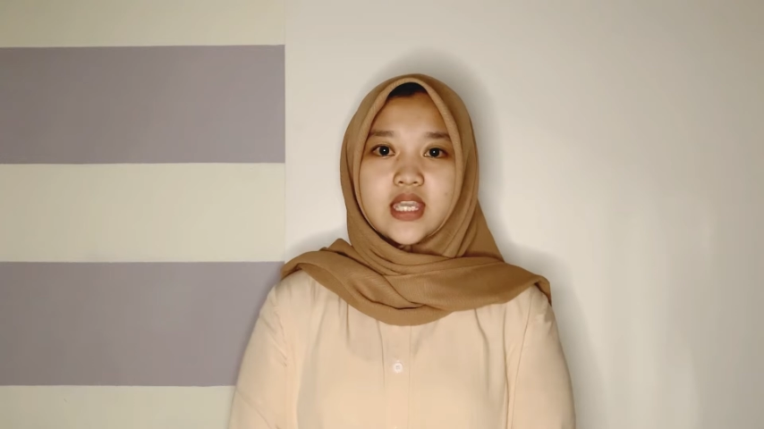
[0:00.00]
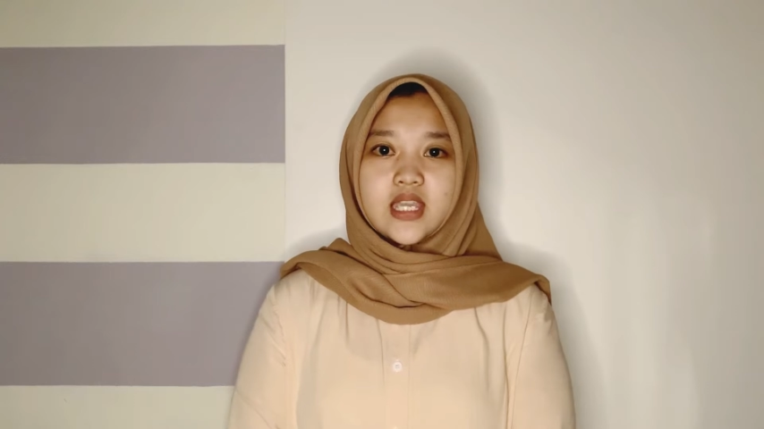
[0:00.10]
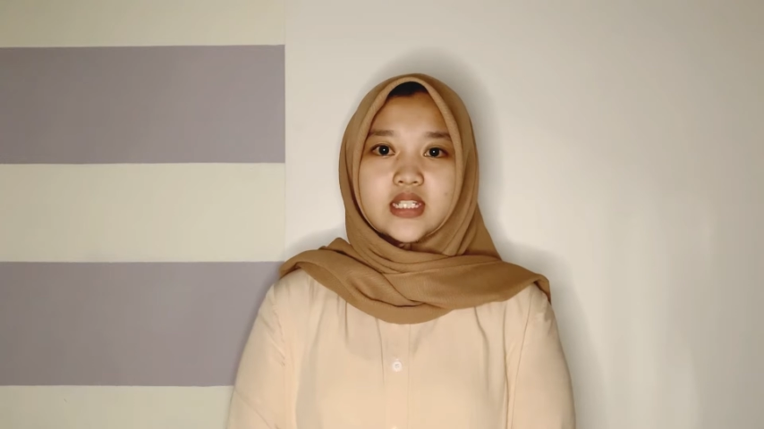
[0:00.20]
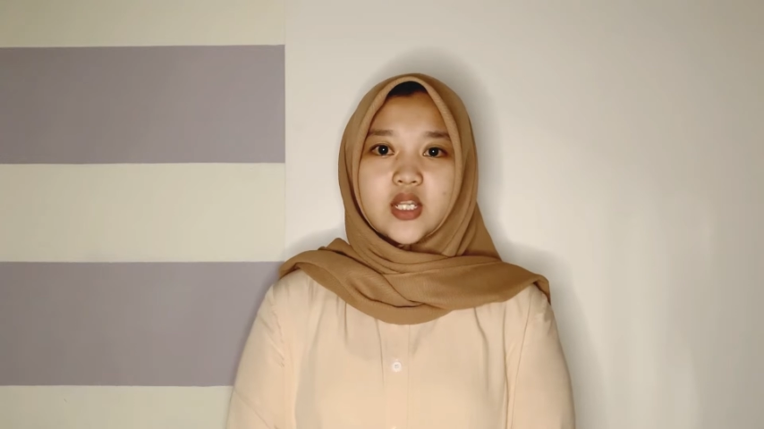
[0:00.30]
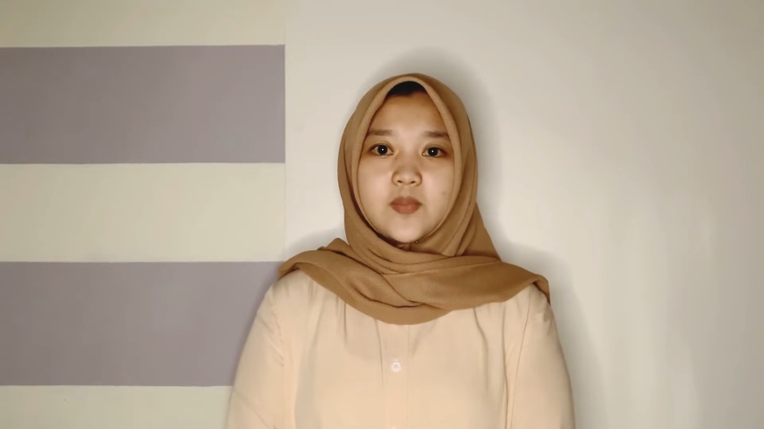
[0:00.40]

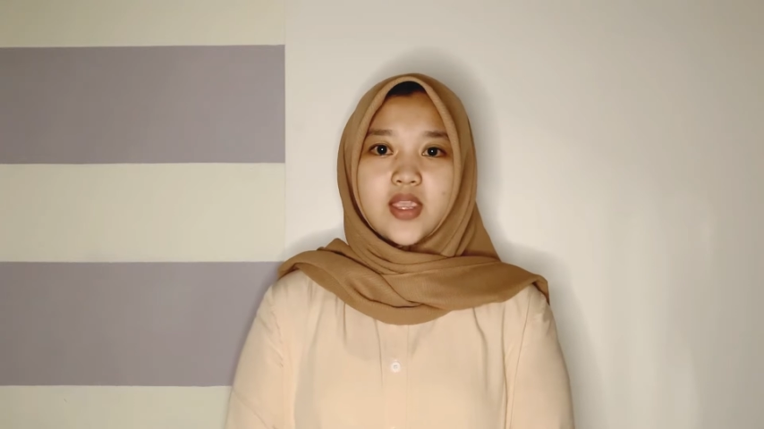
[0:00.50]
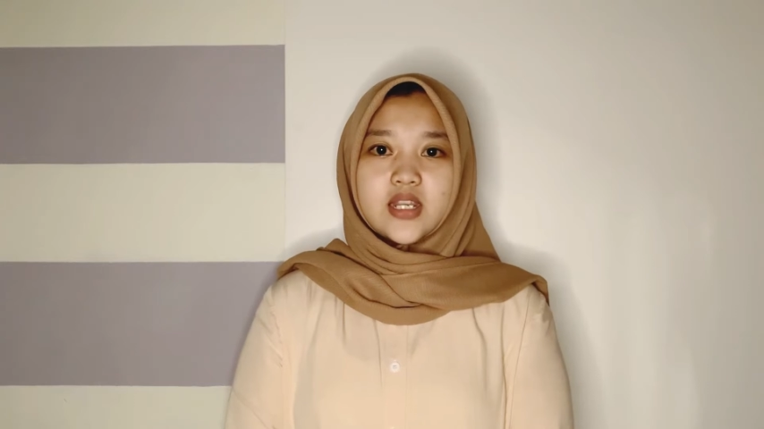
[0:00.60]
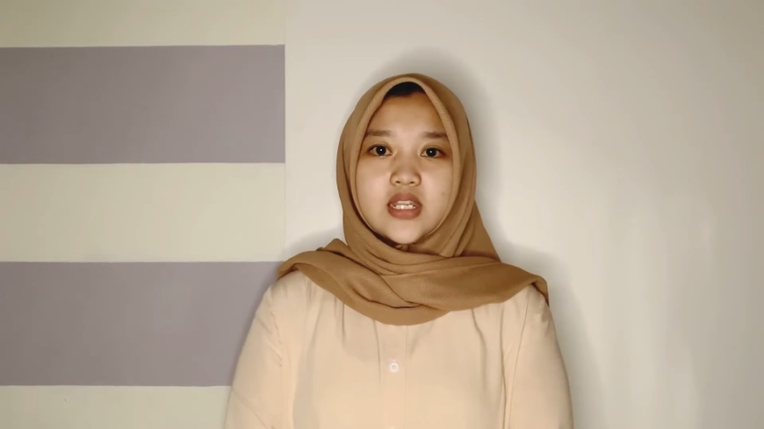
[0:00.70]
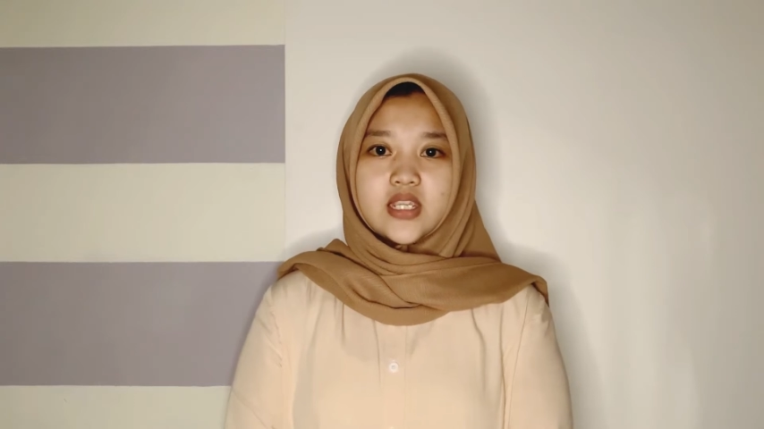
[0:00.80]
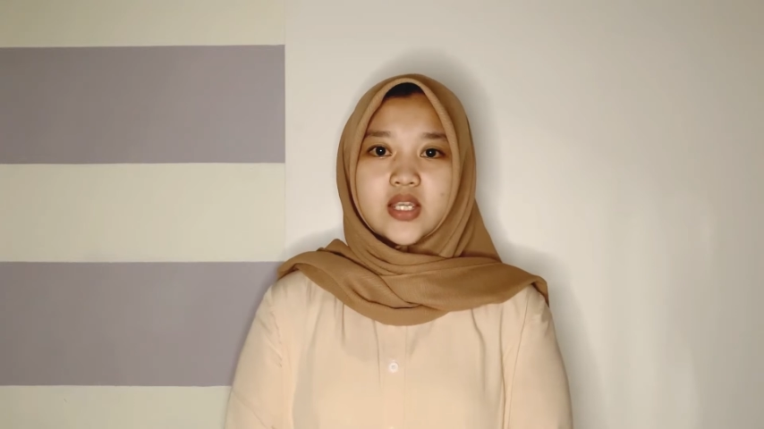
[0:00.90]

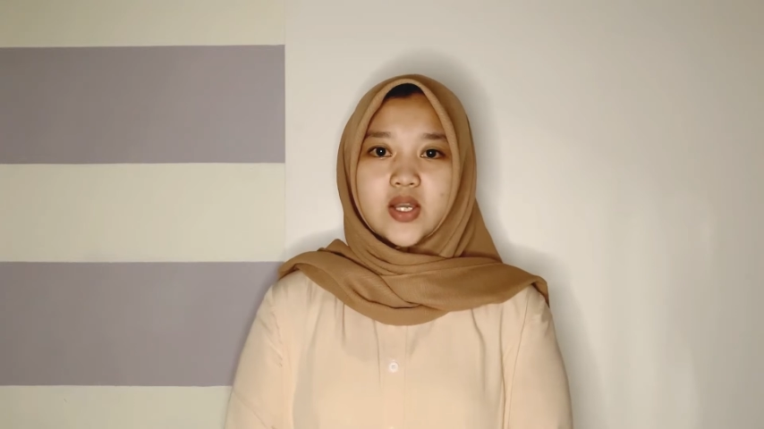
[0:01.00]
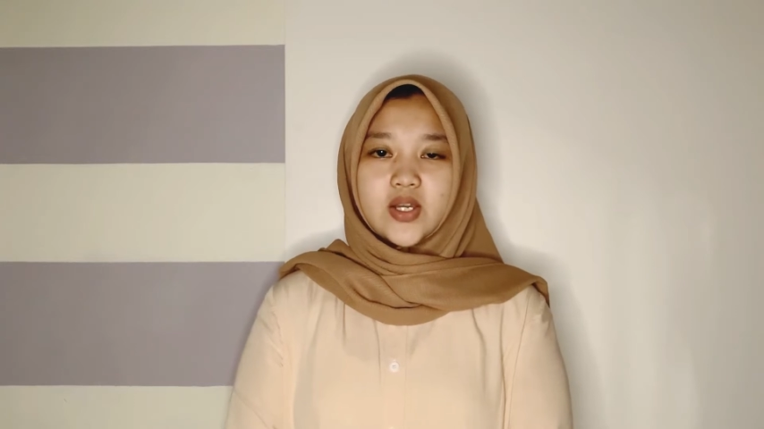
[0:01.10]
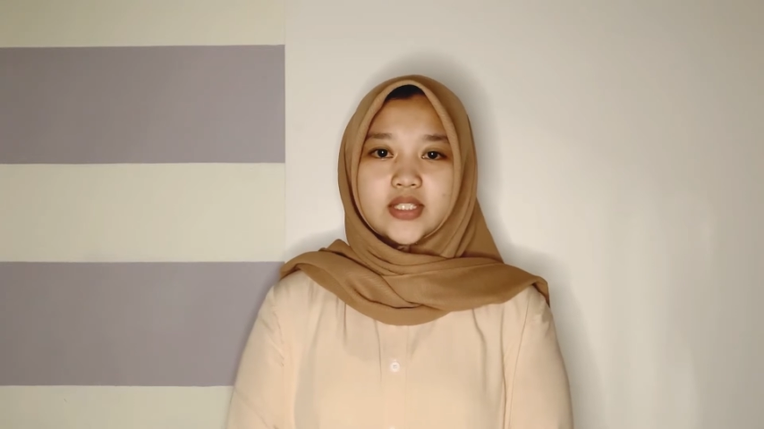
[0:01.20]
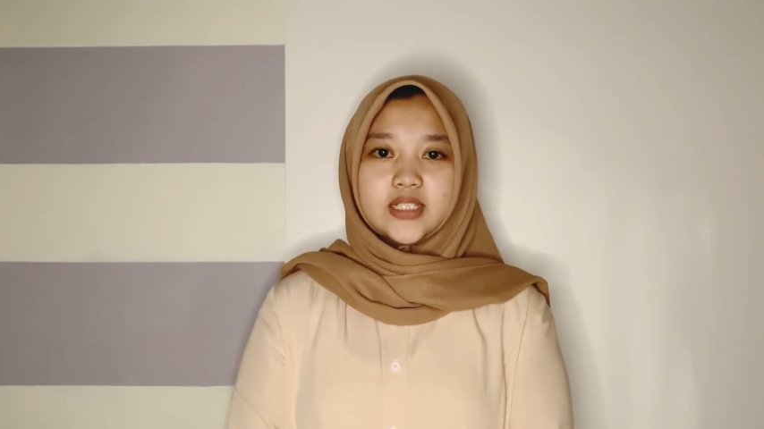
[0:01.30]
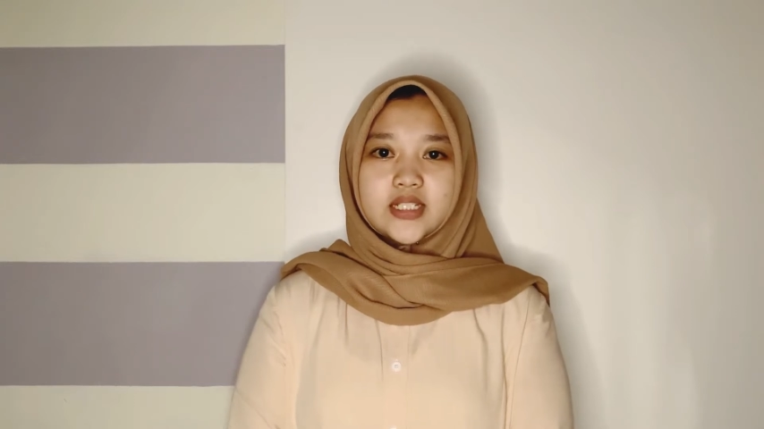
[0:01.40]
depending
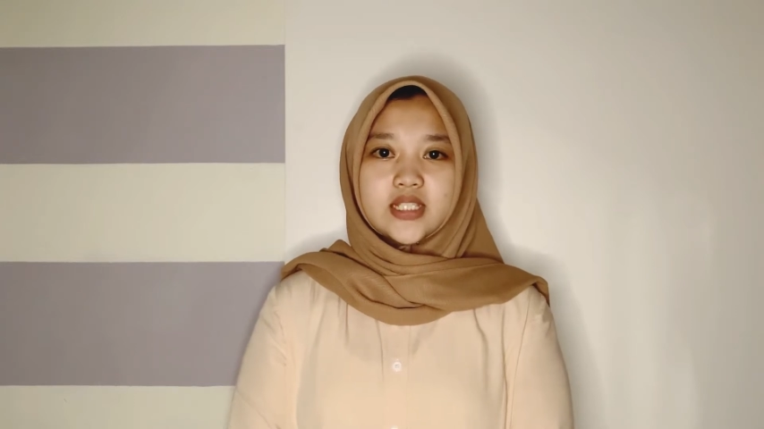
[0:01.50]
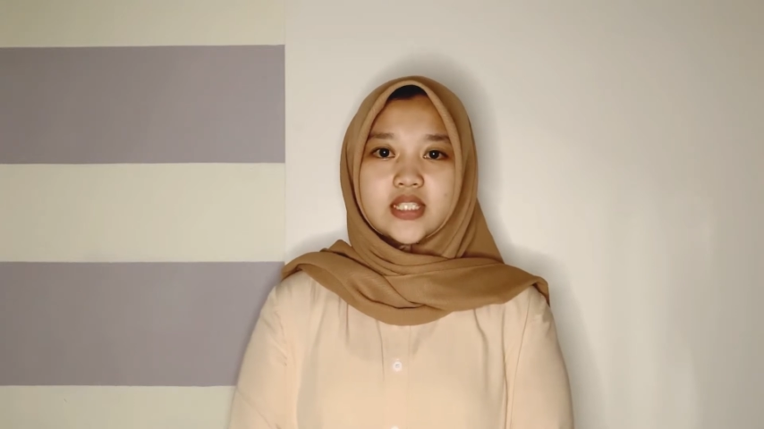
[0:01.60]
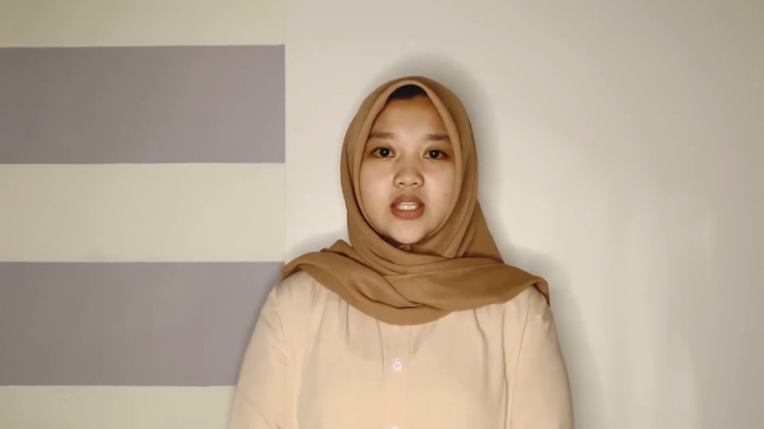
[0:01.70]
on the needs